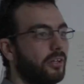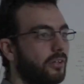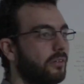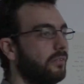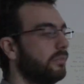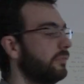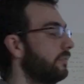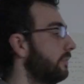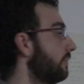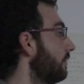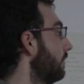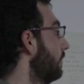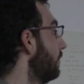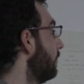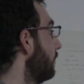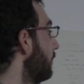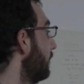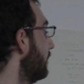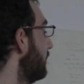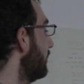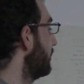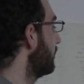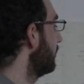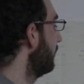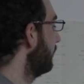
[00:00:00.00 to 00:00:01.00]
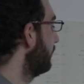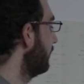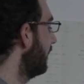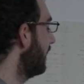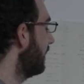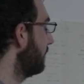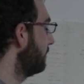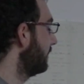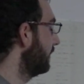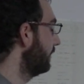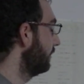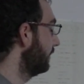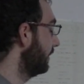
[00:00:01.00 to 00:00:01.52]
of what is going to
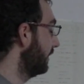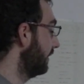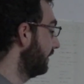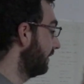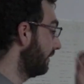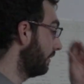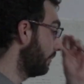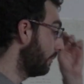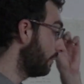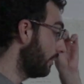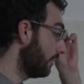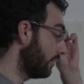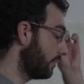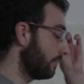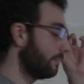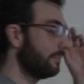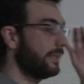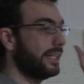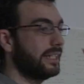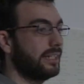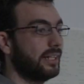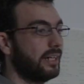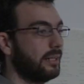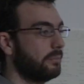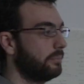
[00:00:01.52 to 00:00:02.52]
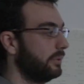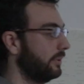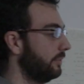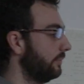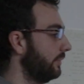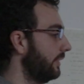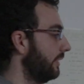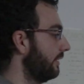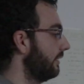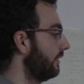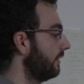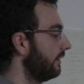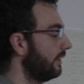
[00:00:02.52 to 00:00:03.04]
happen with, what may happen
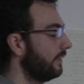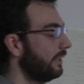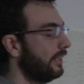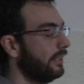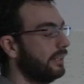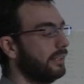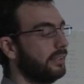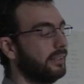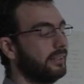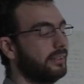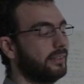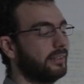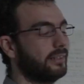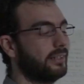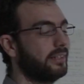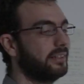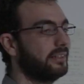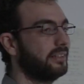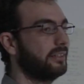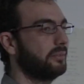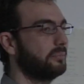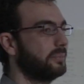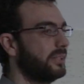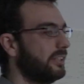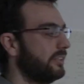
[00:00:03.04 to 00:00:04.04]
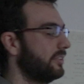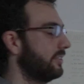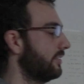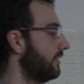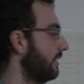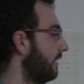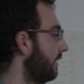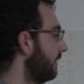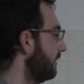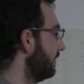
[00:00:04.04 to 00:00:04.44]
with highly advanced